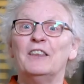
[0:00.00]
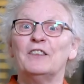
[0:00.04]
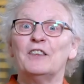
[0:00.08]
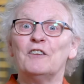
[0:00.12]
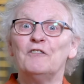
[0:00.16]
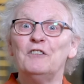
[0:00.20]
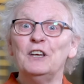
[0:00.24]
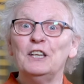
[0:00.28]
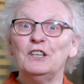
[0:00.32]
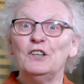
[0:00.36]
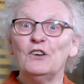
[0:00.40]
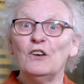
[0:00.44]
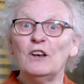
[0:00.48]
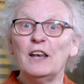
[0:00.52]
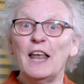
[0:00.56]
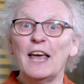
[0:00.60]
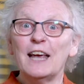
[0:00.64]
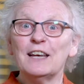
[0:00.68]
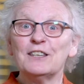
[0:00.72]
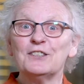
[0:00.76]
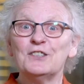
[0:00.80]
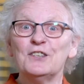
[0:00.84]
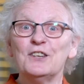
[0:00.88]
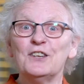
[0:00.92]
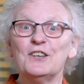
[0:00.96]
The video
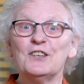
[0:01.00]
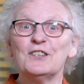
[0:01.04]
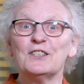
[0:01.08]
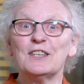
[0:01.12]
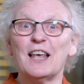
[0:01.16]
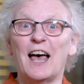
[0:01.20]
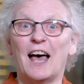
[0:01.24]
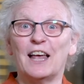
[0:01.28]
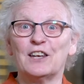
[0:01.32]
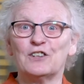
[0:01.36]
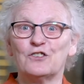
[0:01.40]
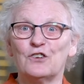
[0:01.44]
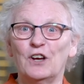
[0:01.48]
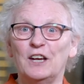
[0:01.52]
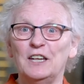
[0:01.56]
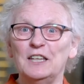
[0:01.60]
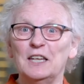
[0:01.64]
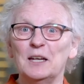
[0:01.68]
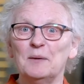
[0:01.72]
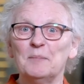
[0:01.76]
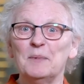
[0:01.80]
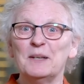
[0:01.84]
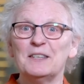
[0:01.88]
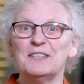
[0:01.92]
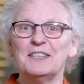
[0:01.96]
lectures and
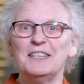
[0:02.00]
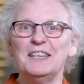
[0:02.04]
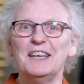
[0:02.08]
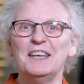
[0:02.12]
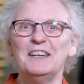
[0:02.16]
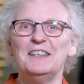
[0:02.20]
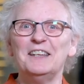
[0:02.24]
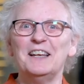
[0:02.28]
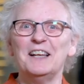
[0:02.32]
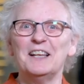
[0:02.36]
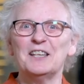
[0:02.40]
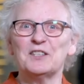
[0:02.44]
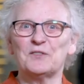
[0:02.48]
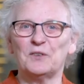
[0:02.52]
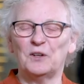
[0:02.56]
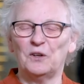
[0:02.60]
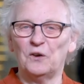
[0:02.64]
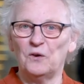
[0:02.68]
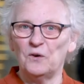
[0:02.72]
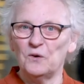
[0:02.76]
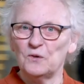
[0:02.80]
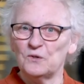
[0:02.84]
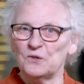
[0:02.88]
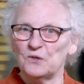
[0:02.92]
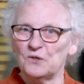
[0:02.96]
training materials will
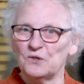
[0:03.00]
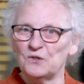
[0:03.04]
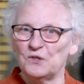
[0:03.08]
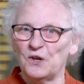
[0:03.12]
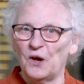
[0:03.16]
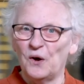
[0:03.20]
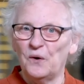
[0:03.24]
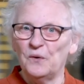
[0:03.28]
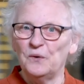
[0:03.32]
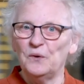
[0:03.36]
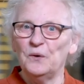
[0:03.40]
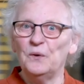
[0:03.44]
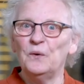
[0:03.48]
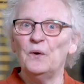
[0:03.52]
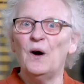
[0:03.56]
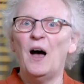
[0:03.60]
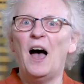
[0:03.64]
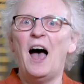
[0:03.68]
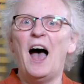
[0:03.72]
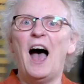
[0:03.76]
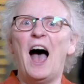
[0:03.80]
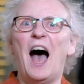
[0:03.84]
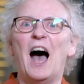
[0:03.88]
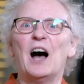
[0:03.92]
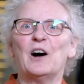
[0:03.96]
also show you
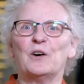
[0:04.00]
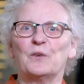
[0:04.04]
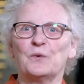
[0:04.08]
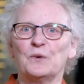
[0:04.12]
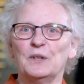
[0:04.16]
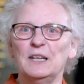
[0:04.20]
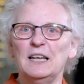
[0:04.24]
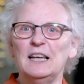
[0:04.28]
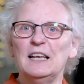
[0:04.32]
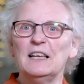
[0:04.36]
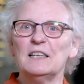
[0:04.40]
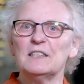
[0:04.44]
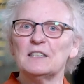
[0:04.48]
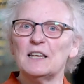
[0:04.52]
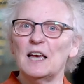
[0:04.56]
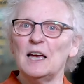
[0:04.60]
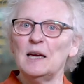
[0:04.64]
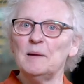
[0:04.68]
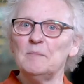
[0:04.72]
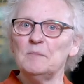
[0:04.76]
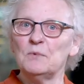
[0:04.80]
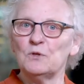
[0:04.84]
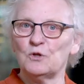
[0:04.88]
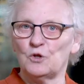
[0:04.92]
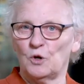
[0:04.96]
how
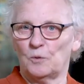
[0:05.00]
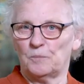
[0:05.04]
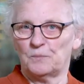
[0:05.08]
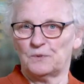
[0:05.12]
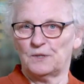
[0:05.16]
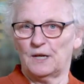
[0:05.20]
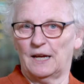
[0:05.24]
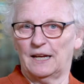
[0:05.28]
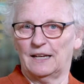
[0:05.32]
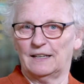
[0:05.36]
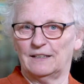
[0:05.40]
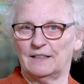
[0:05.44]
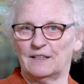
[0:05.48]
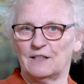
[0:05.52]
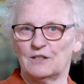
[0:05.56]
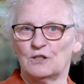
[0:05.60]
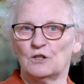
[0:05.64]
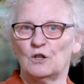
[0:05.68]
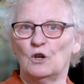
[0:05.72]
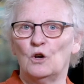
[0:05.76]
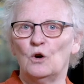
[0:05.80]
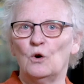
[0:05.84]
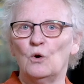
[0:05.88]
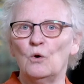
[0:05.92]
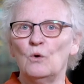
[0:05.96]
real-time
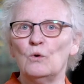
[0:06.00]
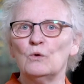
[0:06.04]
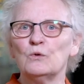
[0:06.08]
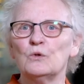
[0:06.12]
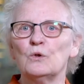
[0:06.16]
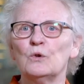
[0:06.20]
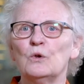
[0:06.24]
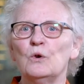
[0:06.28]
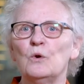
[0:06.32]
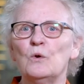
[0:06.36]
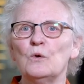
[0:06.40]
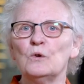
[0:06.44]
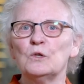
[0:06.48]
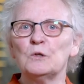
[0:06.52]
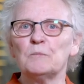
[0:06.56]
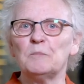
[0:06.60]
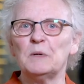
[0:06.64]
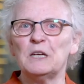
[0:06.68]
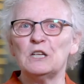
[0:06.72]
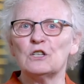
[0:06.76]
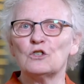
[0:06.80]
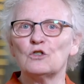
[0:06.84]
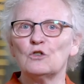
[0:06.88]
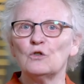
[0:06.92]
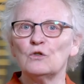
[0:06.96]
subtitlers, also called
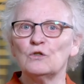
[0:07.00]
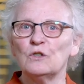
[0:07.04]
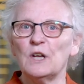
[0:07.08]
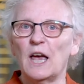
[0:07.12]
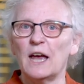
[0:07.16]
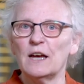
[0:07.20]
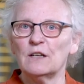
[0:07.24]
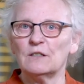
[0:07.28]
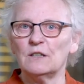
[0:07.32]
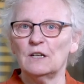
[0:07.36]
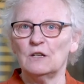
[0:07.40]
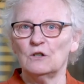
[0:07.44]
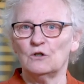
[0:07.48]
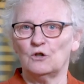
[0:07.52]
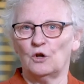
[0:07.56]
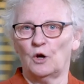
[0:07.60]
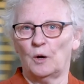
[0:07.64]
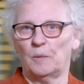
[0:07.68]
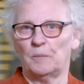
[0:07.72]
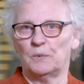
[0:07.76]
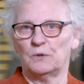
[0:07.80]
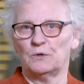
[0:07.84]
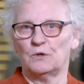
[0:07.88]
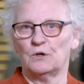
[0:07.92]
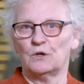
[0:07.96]
speech-to-text
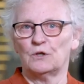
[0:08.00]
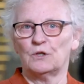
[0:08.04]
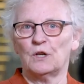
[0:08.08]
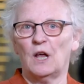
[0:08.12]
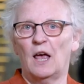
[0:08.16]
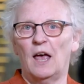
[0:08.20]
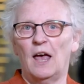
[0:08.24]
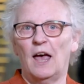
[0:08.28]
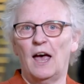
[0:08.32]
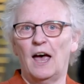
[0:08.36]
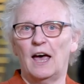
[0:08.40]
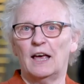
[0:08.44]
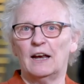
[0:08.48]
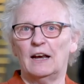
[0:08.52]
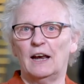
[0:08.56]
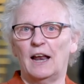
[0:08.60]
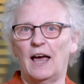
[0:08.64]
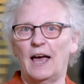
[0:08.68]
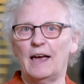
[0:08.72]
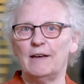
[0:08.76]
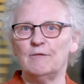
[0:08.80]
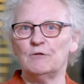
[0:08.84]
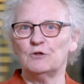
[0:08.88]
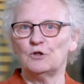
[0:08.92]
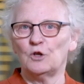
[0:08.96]
interpreters and
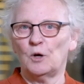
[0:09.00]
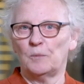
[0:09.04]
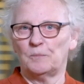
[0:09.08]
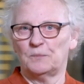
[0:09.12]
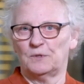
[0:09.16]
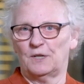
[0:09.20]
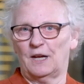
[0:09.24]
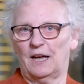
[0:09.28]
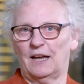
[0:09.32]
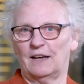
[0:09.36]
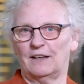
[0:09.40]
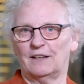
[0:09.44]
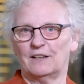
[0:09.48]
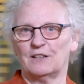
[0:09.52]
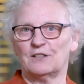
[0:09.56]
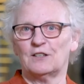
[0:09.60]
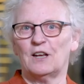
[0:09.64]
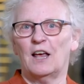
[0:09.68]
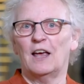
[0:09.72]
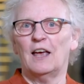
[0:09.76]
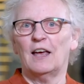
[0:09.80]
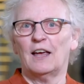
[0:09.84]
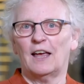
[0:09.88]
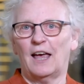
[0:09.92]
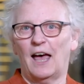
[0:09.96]
live subtitlers,
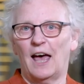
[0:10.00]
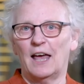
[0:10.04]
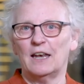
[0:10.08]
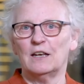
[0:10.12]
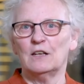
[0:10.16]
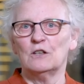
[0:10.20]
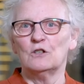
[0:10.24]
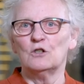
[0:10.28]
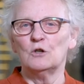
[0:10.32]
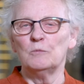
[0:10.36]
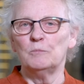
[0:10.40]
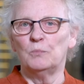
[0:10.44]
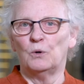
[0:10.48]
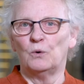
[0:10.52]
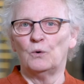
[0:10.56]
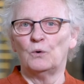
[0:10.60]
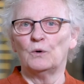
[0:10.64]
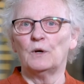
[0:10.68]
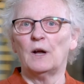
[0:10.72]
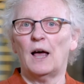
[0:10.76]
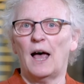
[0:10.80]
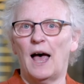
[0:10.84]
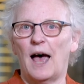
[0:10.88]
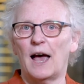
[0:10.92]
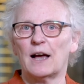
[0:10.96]
can
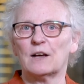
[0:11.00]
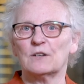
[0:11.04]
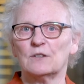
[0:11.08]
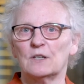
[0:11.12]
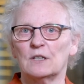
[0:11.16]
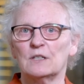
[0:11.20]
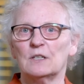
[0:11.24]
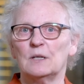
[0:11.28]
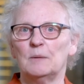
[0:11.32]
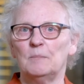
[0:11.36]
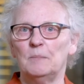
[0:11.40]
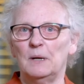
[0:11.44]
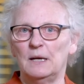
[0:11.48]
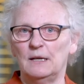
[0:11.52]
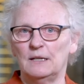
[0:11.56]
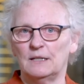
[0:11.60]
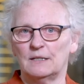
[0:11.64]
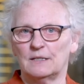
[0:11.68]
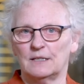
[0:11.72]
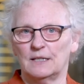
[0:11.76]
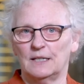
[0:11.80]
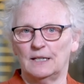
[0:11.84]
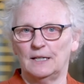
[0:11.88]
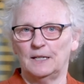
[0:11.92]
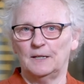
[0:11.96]
support
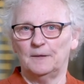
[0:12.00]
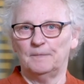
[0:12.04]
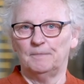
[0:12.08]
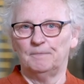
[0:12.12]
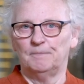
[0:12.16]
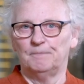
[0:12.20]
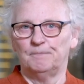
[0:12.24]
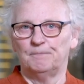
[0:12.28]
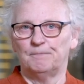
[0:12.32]
accessibility.